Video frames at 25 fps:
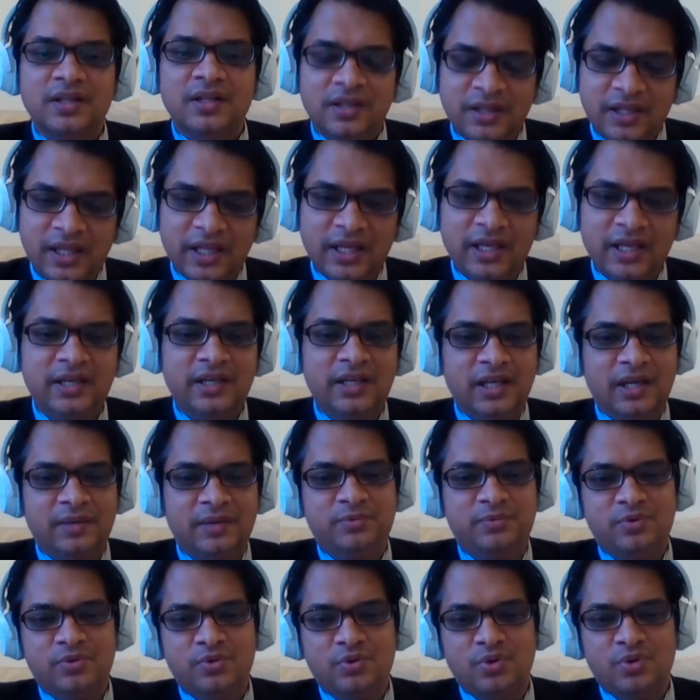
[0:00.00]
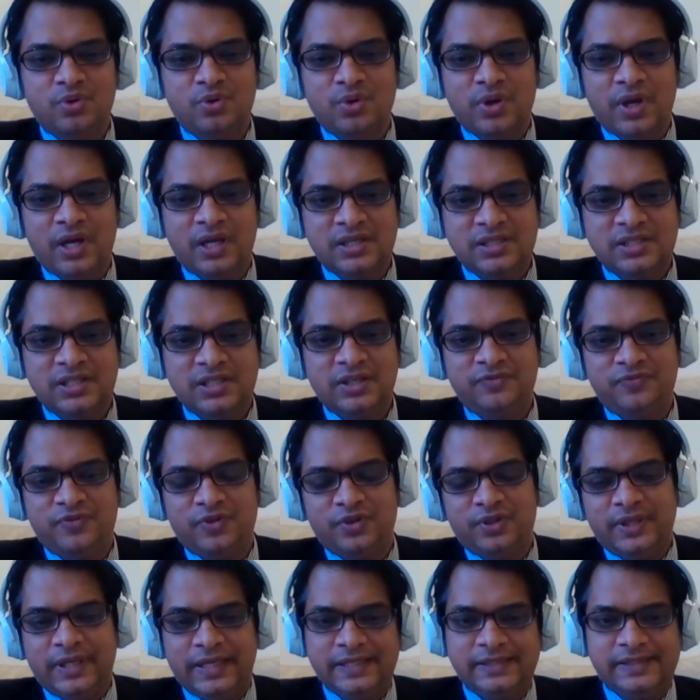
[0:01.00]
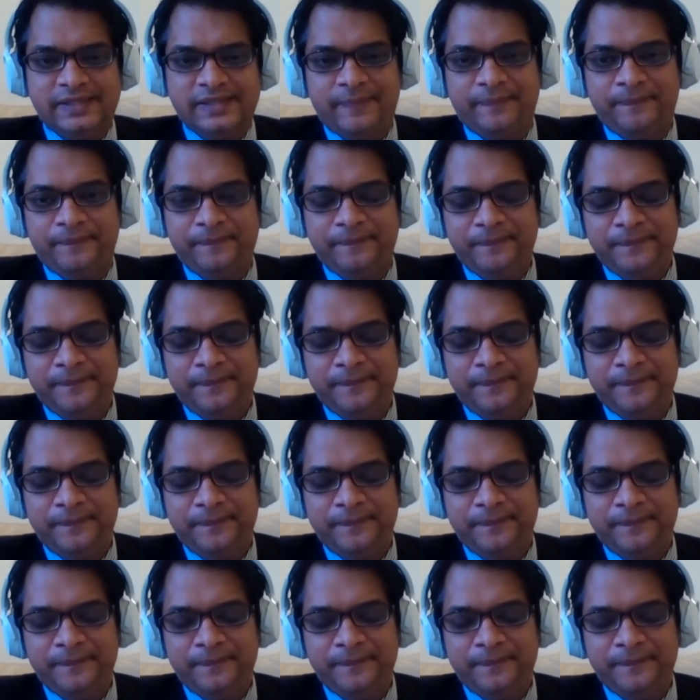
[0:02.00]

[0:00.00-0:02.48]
then you have to go and sit for the exam.